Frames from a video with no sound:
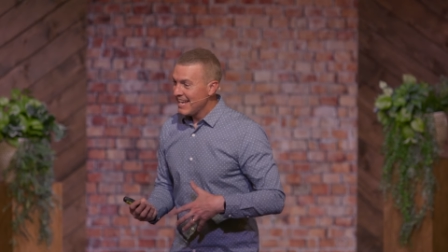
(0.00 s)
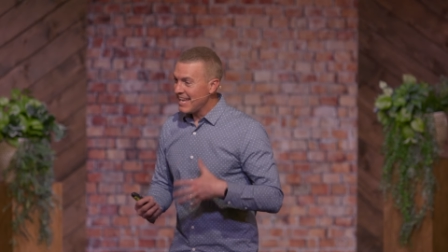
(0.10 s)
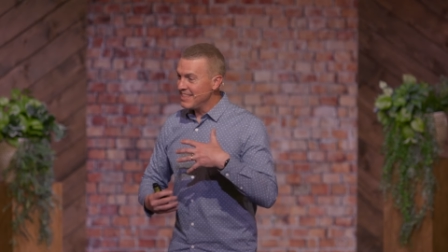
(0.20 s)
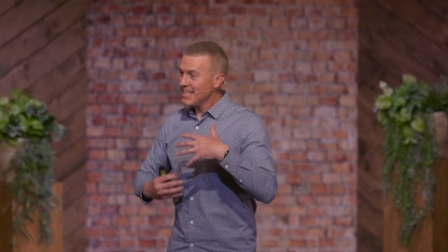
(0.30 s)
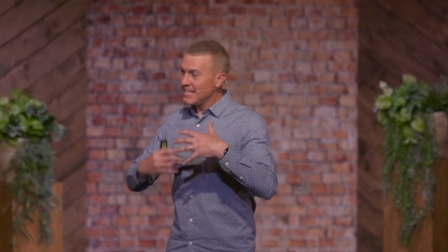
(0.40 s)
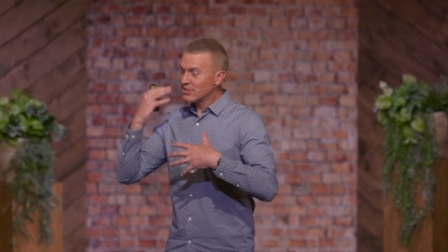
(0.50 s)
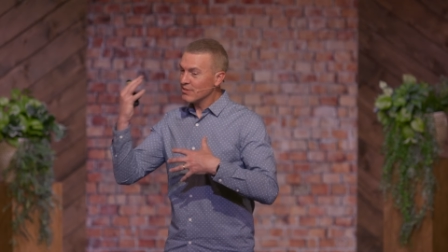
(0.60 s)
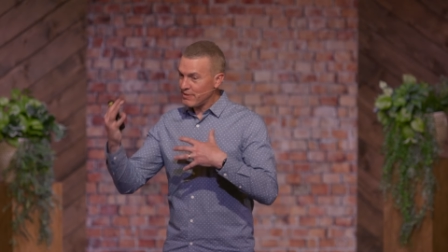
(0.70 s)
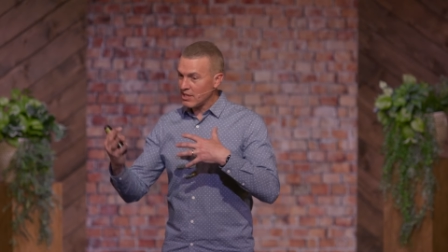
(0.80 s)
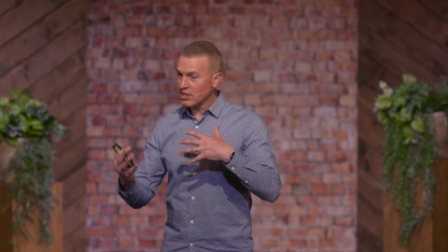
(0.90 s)
in his
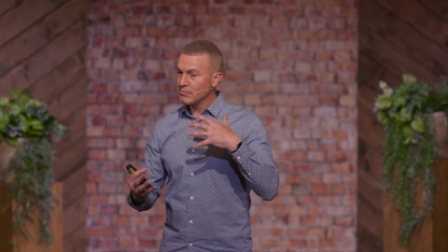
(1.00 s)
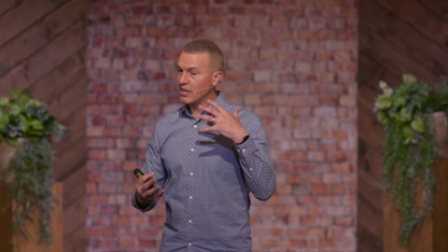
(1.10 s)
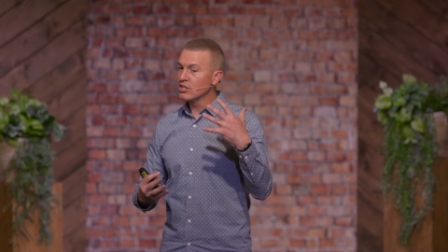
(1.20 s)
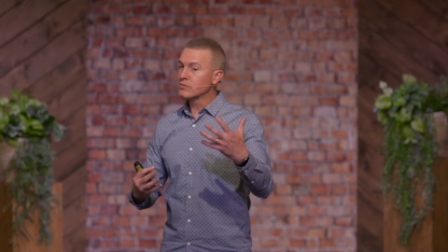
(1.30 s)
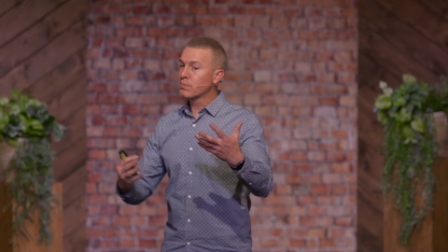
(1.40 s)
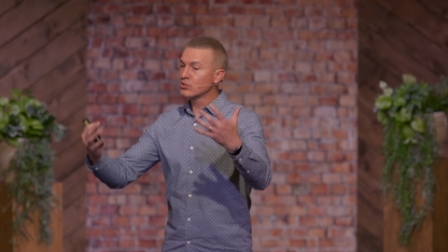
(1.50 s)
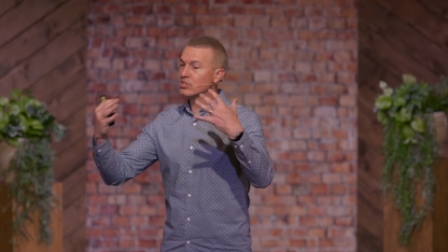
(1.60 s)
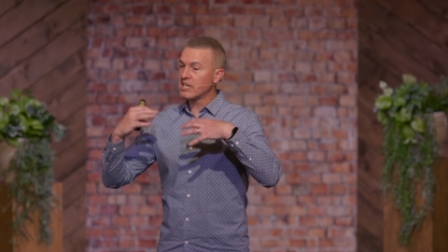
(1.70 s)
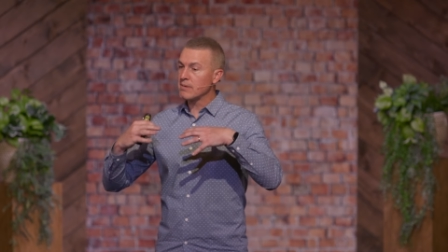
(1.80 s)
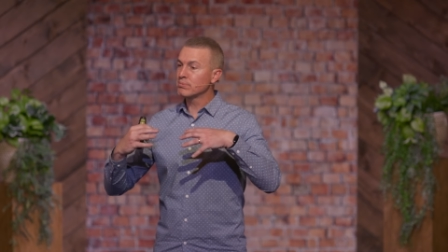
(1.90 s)
development and his
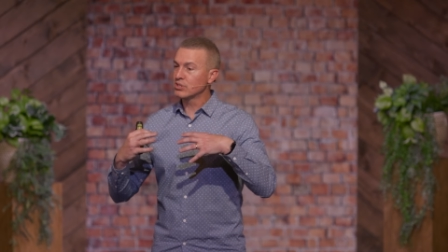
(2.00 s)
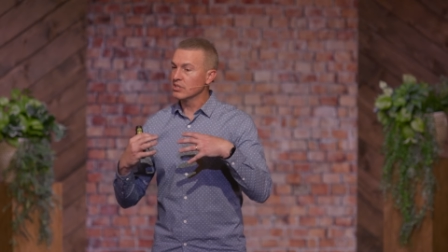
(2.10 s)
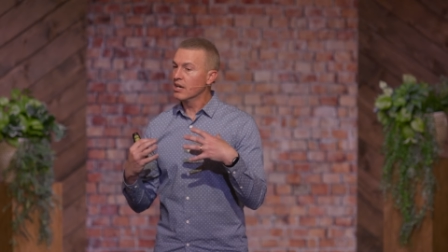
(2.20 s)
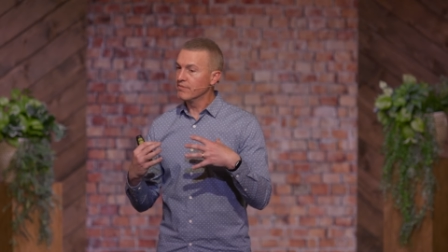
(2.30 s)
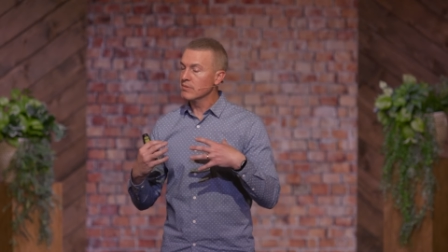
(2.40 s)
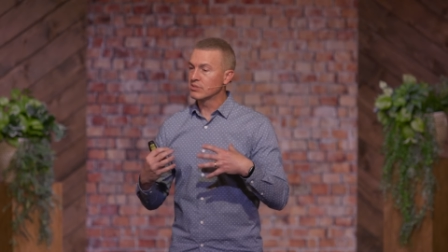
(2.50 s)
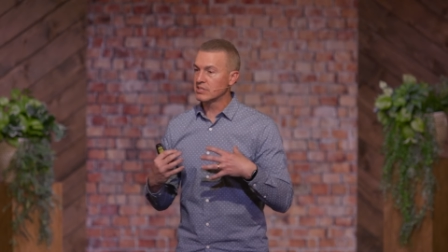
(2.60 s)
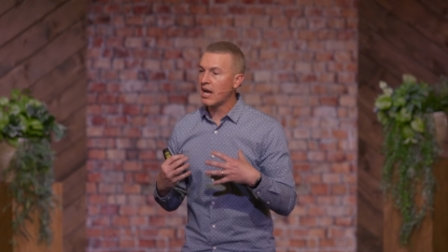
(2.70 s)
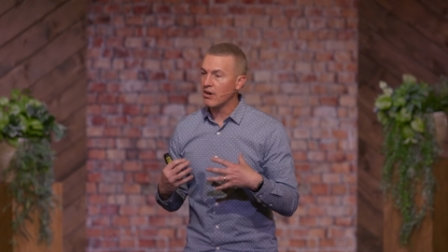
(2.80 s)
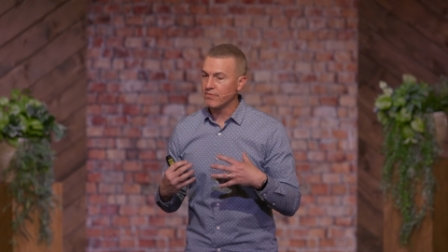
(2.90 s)
perception of
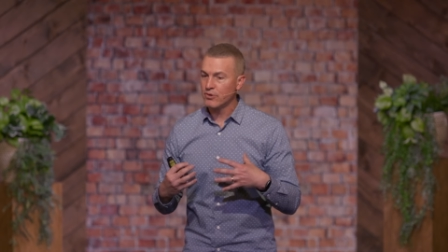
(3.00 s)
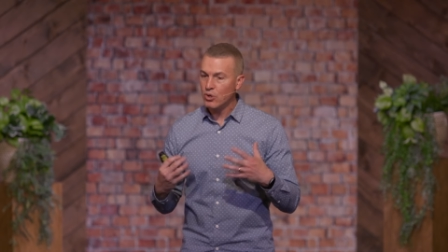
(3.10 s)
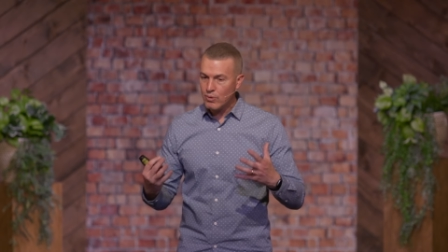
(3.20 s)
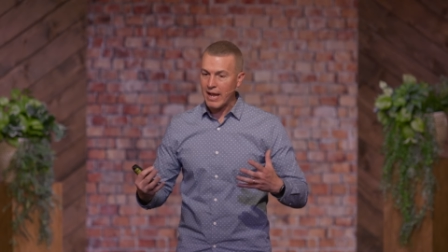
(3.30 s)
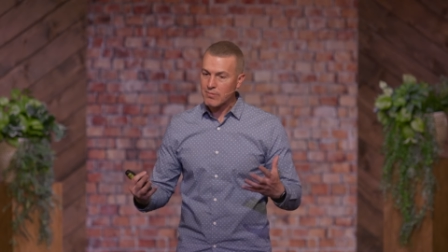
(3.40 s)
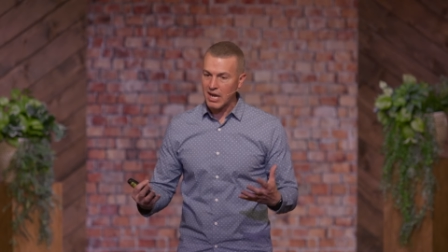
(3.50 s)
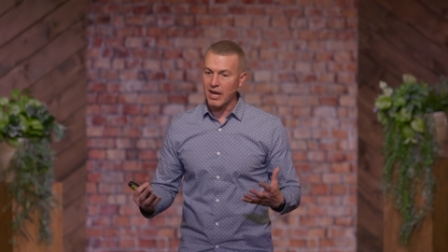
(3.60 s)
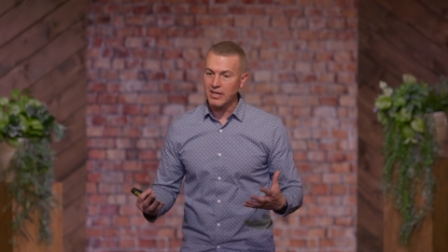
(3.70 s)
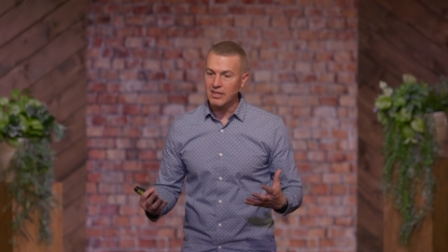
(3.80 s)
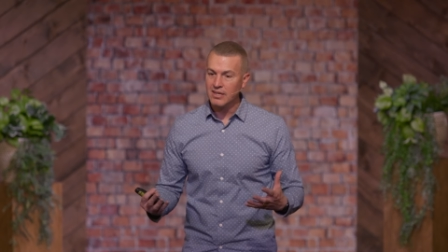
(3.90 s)
himself. Who am
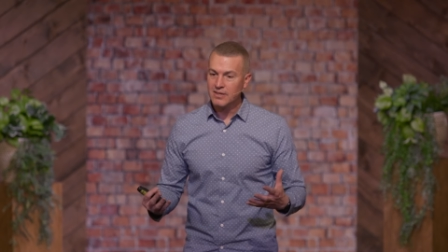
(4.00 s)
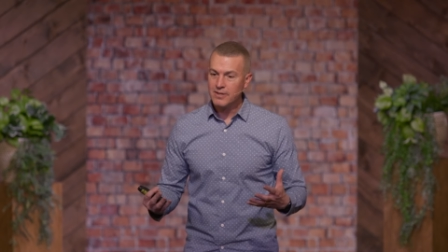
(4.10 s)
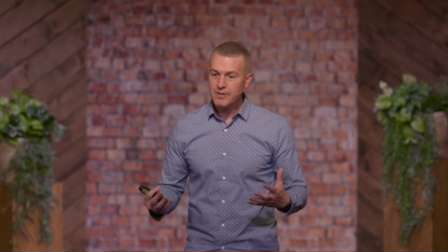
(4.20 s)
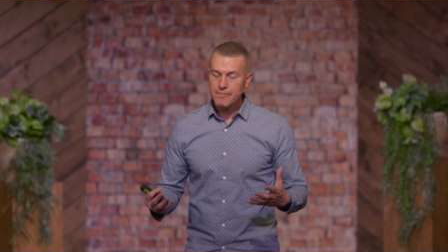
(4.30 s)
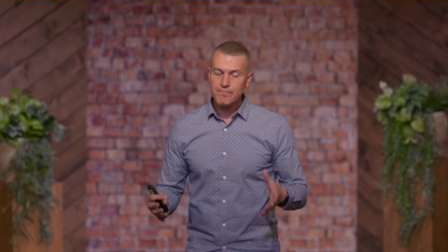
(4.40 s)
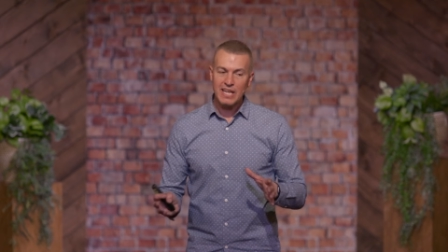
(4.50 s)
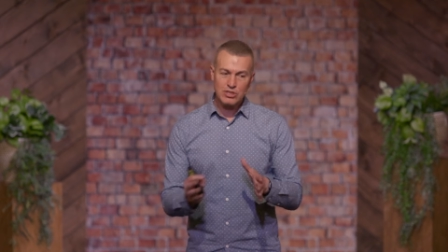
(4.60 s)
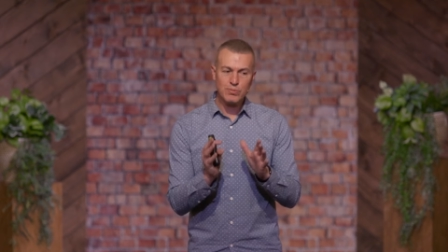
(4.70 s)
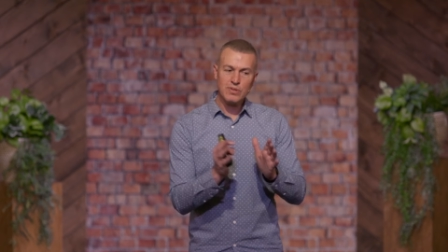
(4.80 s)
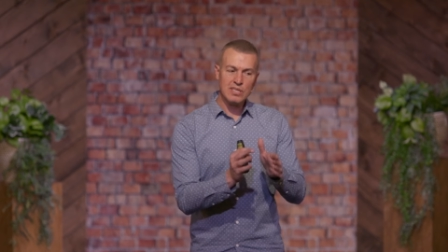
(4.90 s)
I?
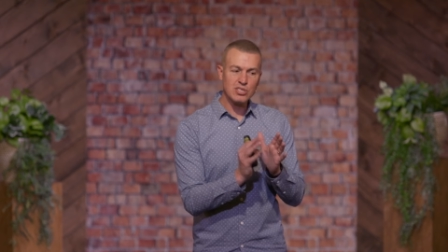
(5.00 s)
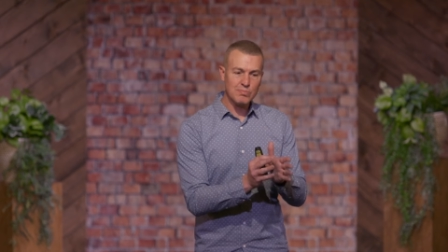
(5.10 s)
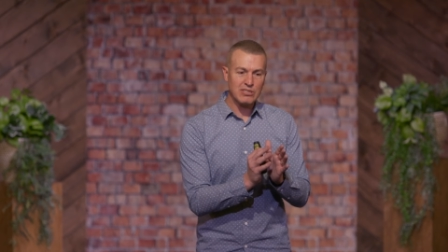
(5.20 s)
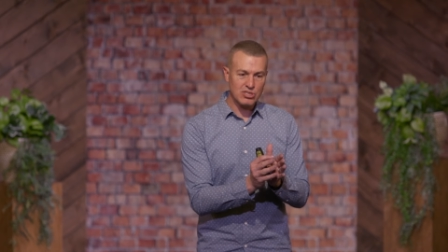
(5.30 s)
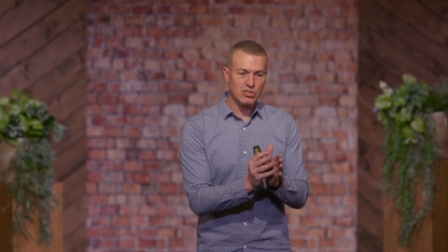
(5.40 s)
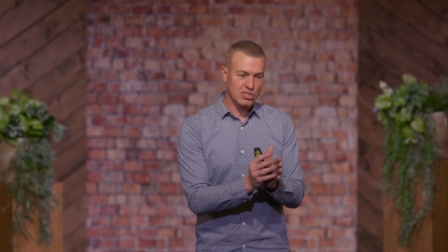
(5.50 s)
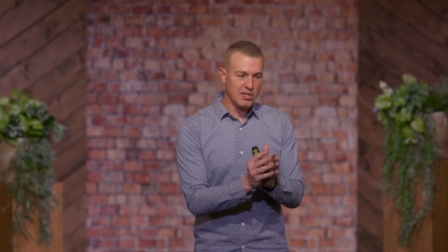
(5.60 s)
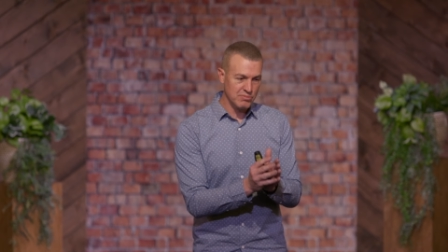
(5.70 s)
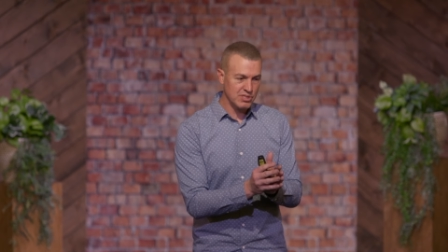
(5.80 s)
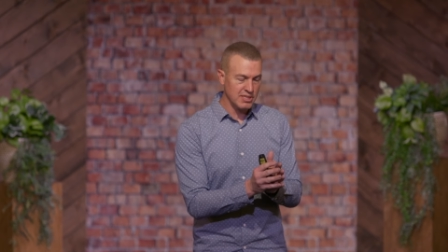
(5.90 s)
That's where this message
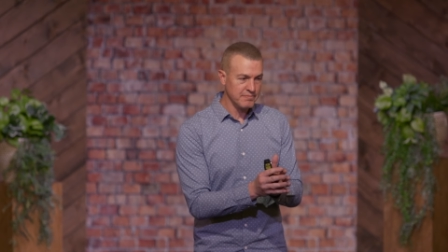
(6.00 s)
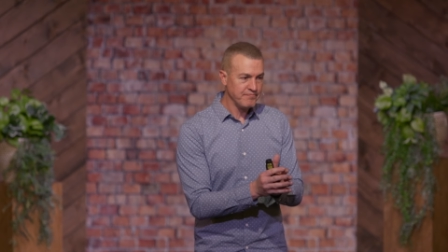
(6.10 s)
comes in.